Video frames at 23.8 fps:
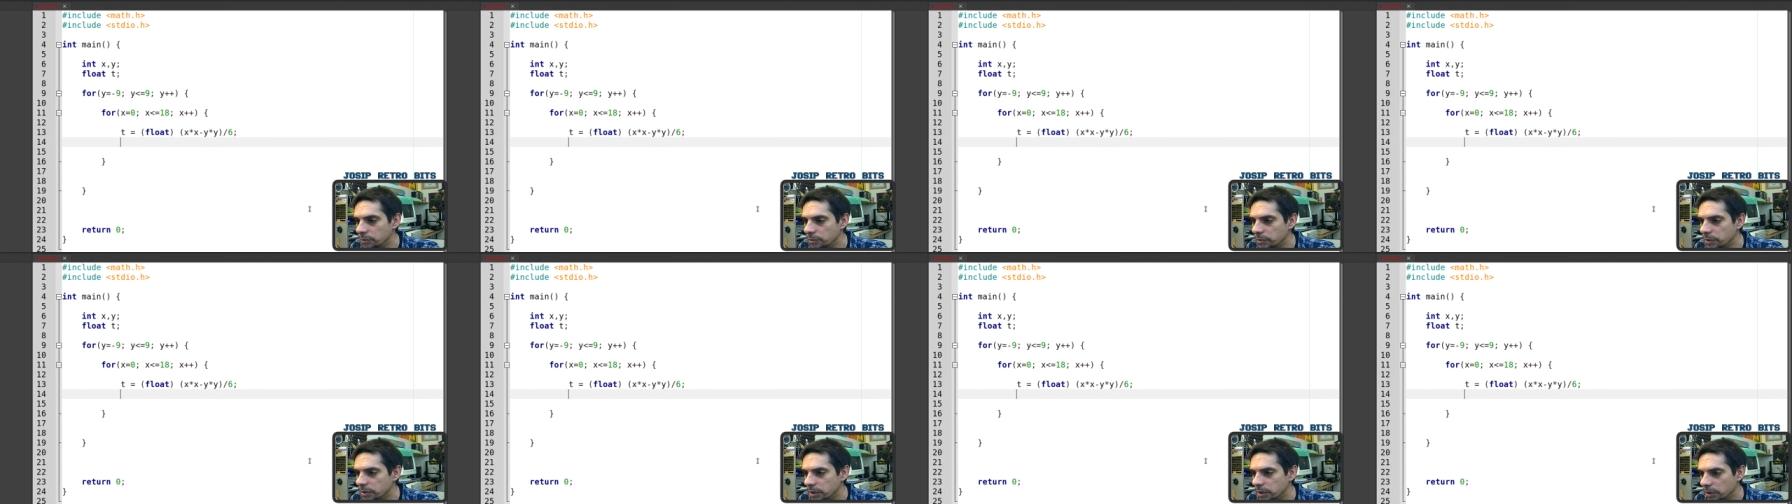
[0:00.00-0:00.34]

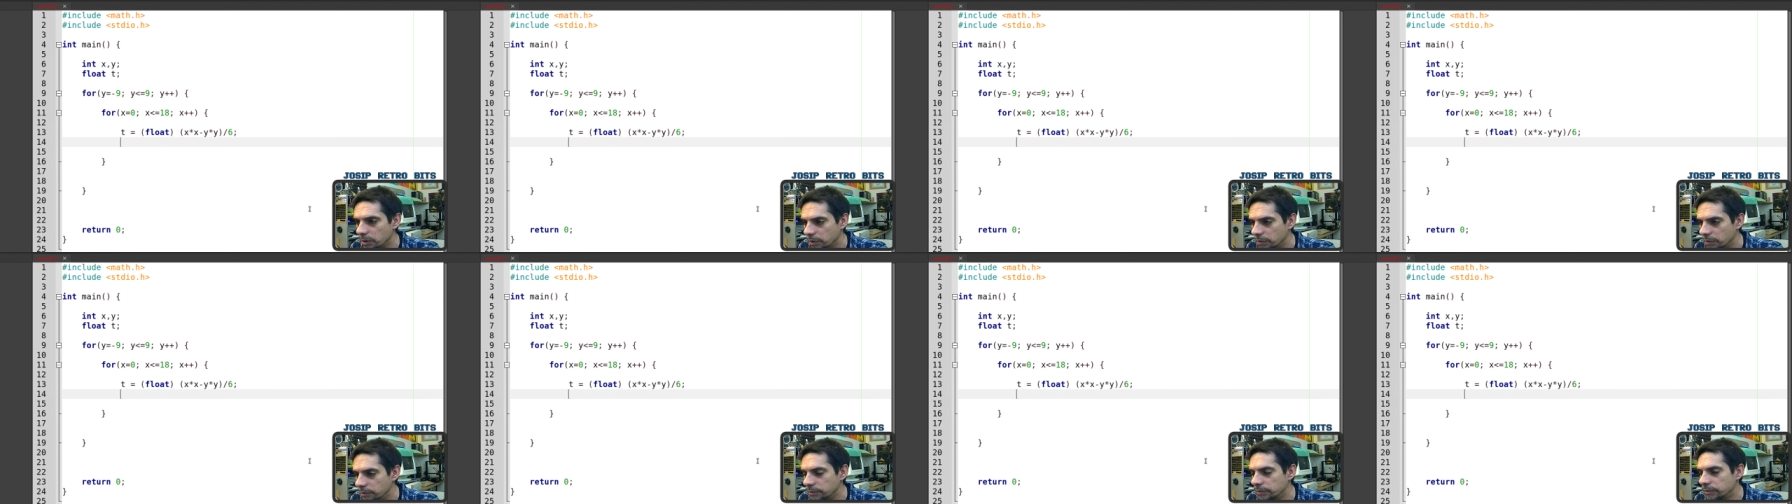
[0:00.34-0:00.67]

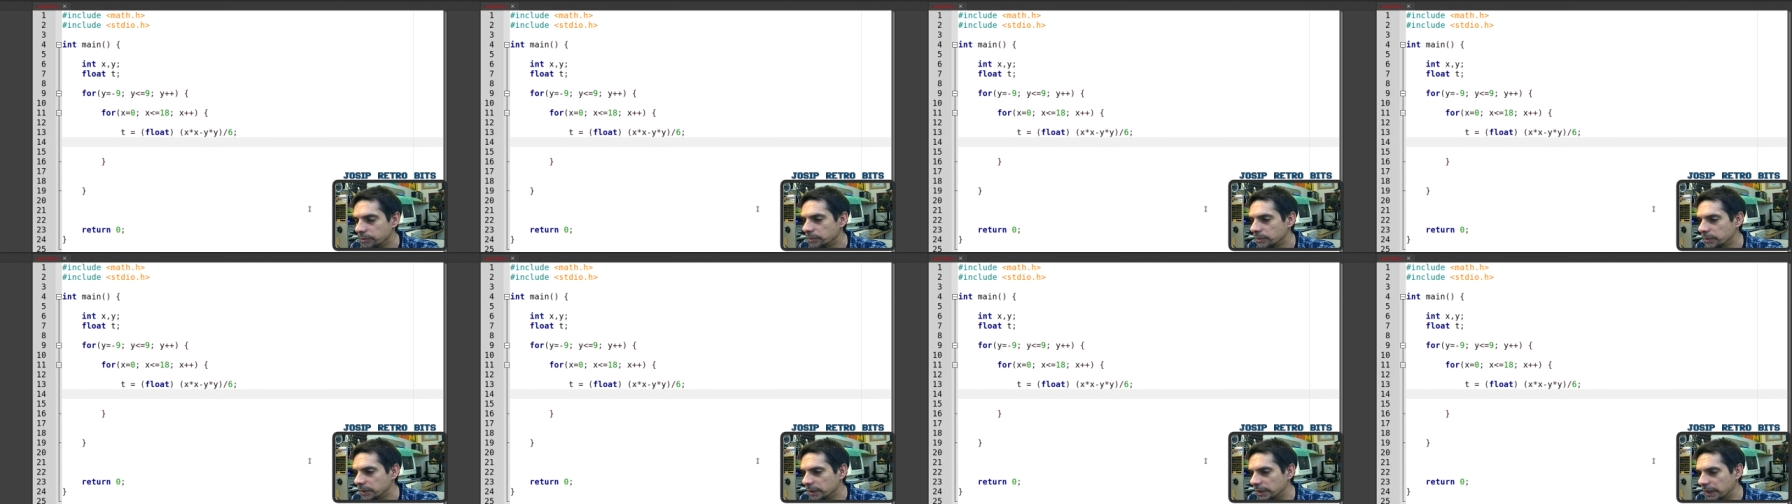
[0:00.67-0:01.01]
So
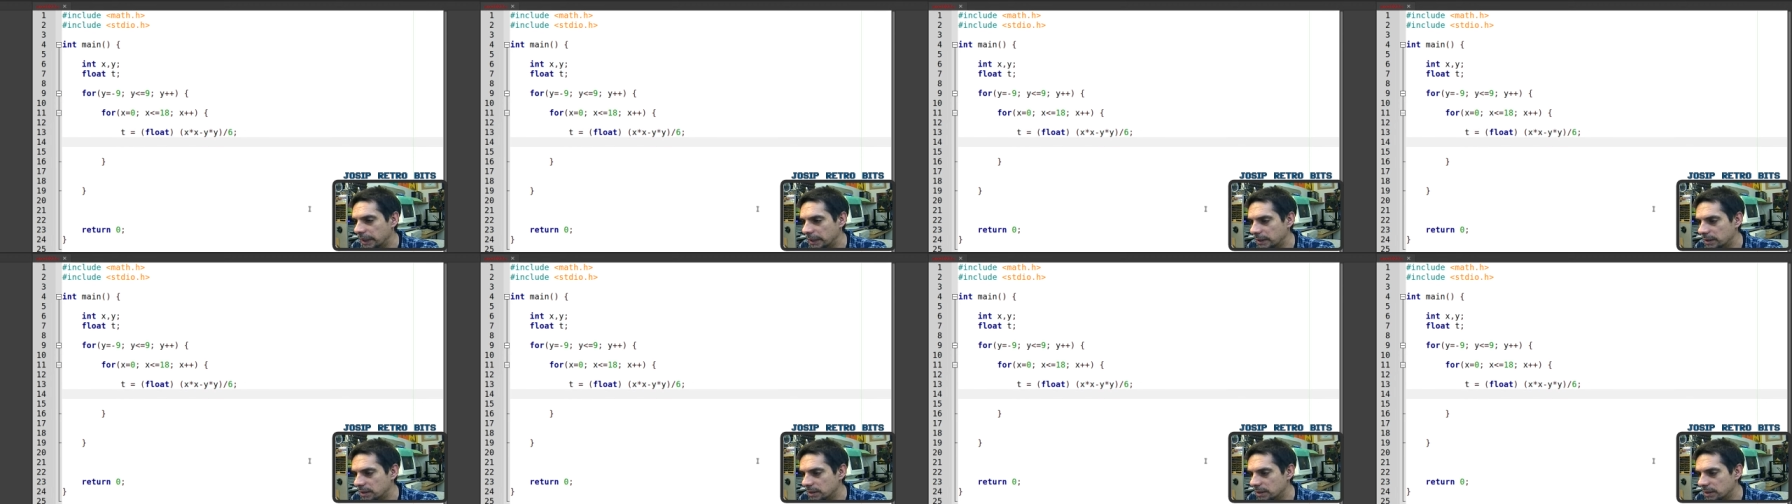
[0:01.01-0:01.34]

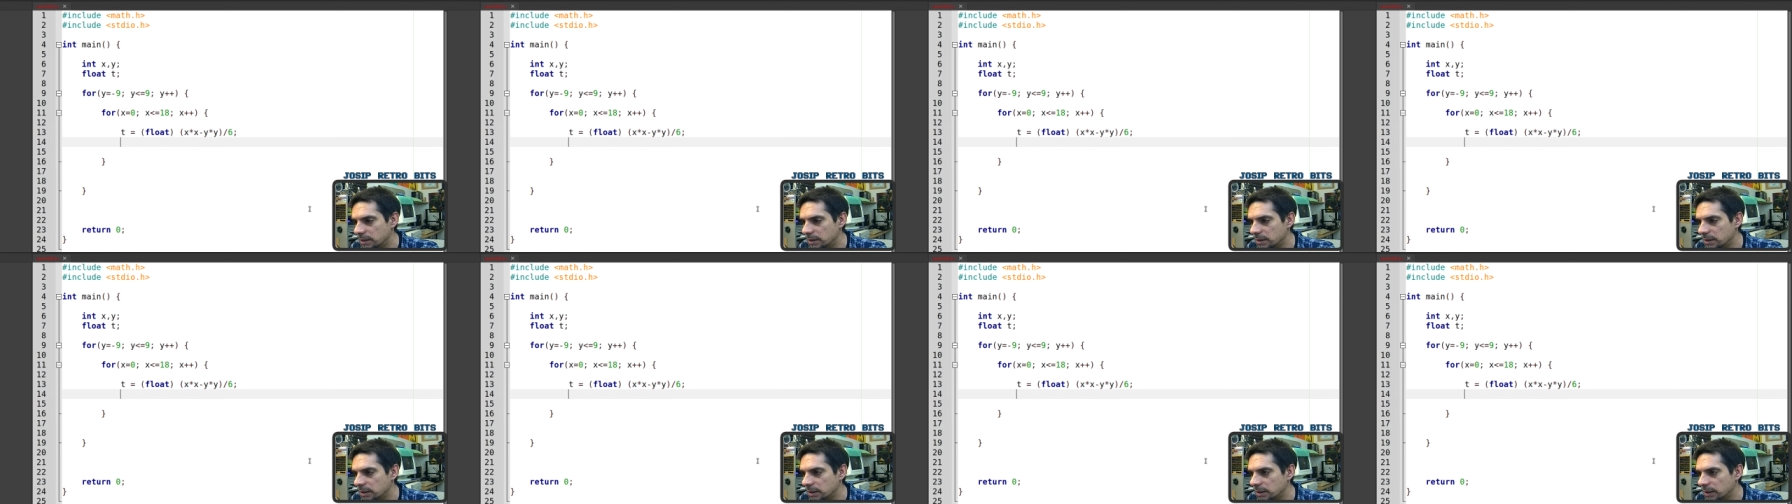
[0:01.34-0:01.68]
that's
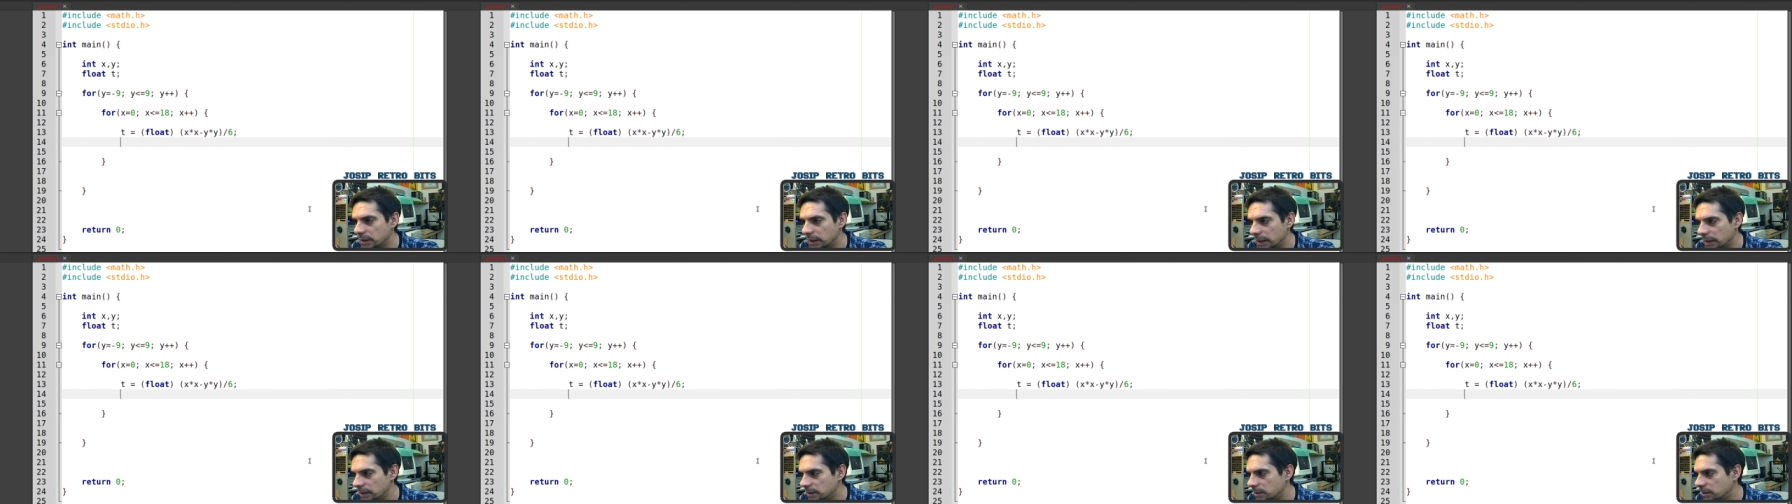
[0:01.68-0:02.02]

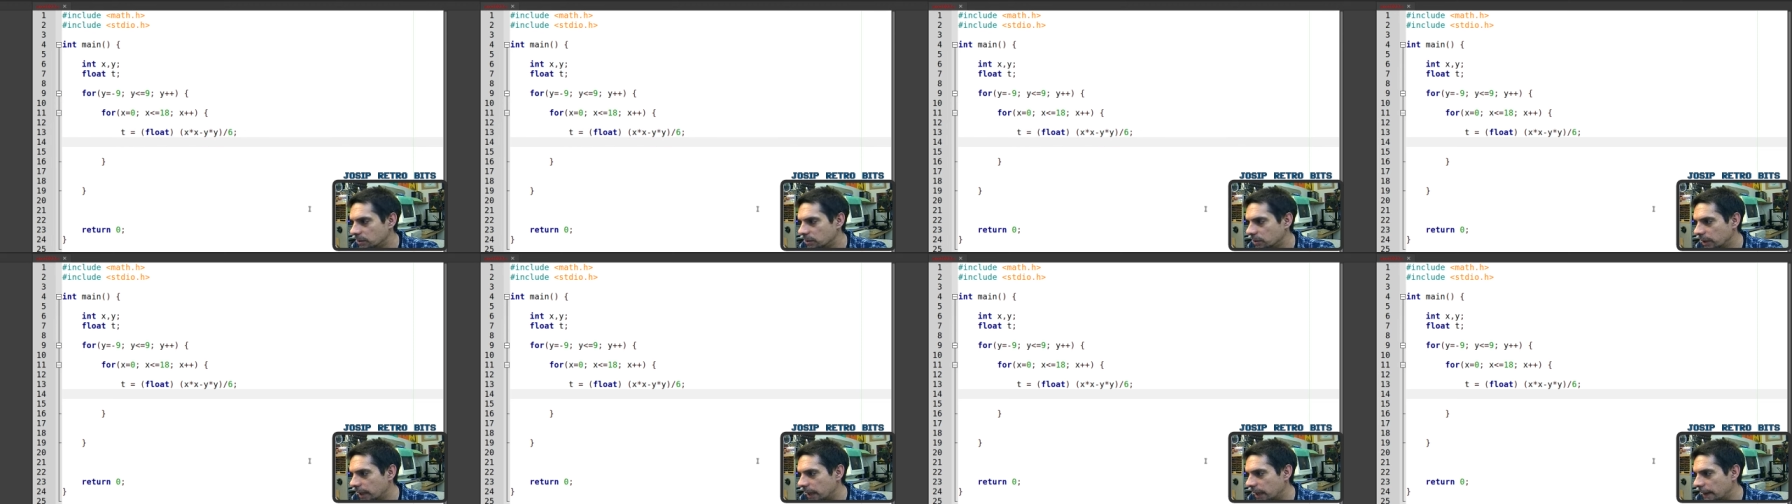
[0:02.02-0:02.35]
that's
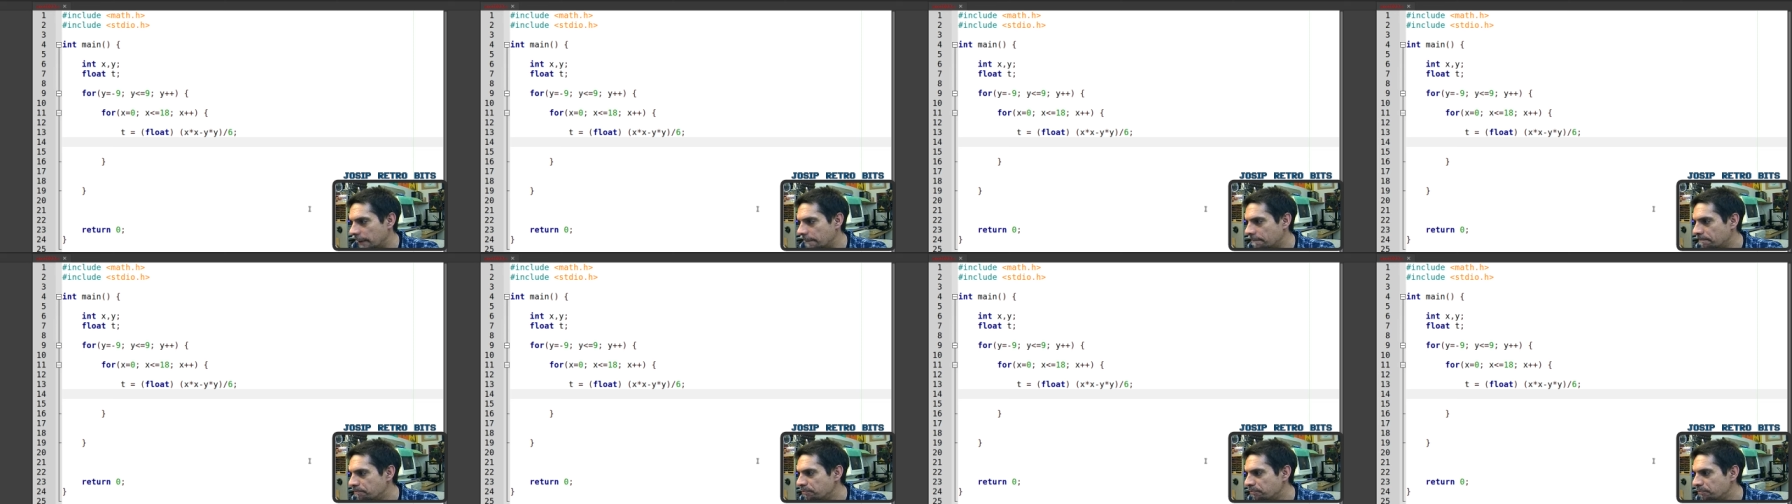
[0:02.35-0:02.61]
okay.